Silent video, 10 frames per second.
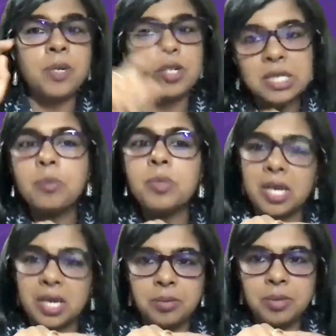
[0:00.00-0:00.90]
Because
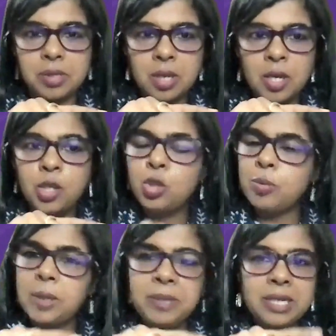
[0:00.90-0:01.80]
sometimes you
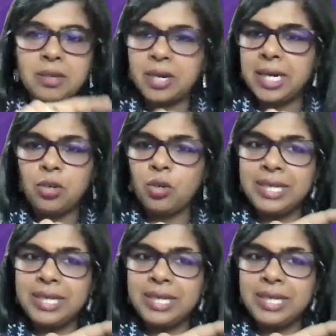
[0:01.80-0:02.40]
might be great